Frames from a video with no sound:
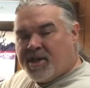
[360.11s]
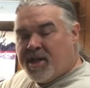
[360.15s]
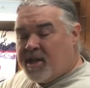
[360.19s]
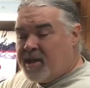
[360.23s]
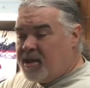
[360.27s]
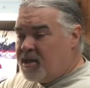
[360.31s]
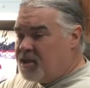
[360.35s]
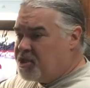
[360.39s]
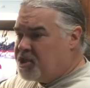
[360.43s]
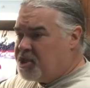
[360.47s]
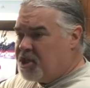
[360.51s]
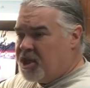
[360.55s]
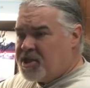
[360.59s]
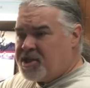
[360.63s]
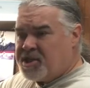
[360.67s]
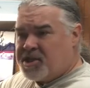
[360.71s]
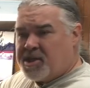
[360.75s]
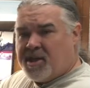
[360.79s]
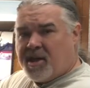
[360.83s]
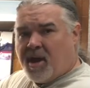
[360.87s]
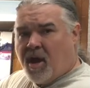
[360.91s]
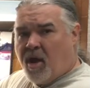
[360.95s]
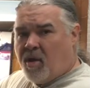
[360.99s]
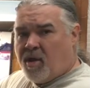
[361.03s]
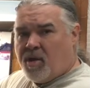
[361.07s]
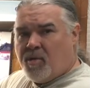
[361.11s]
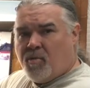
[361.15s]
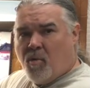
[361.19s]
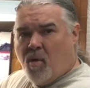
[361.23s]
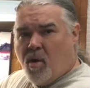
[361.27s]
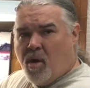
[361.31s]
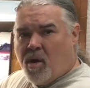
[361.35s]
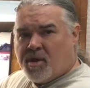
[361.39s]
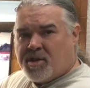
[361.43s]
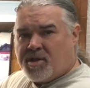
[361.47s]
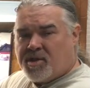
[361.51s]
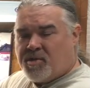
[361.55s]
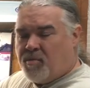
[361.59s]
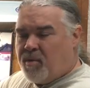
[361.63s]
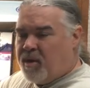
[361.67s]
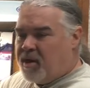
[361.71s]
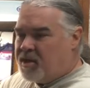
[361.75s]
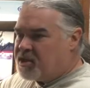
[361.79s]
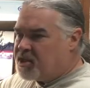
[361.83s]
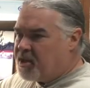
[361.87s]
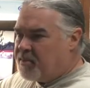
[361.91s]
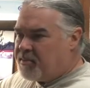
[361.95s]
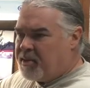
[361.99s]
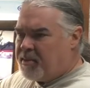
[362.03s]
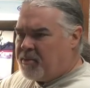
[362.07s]
He can adjust it all he wants to where
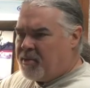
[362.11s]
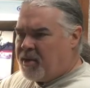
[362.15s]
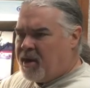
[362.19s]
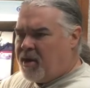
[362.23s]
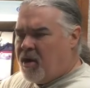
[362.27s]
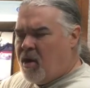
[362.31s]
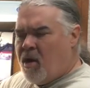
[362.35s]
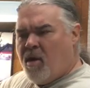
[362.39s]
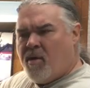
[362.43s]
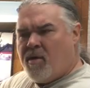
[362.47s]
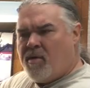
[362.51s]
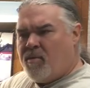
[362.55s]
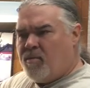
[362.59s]
some people are like, oh,